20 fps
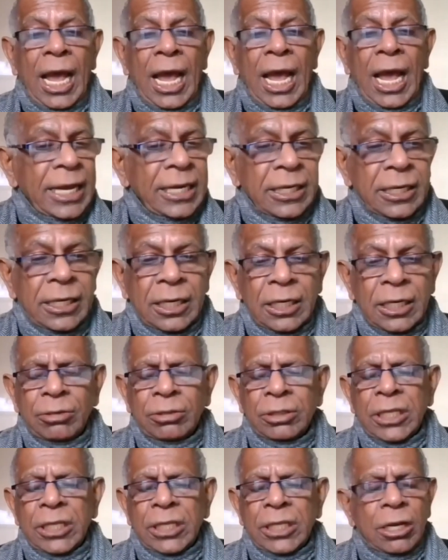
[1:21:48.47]
and, you
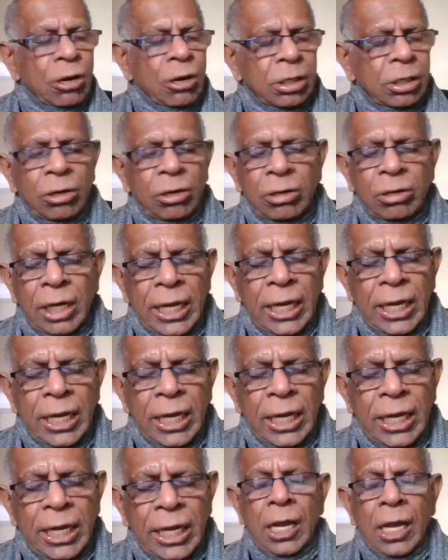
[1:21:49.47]
know, they got along
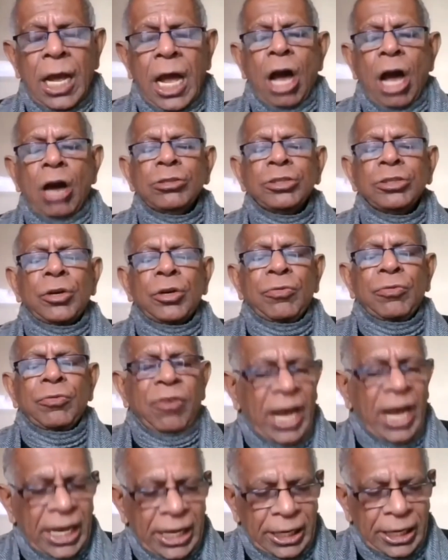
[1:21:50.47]
like a house on
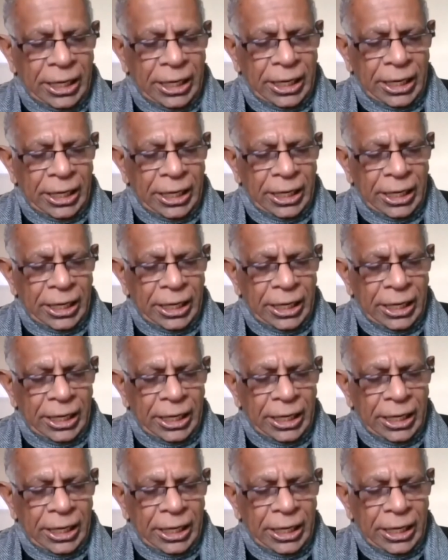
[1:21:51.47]
fire.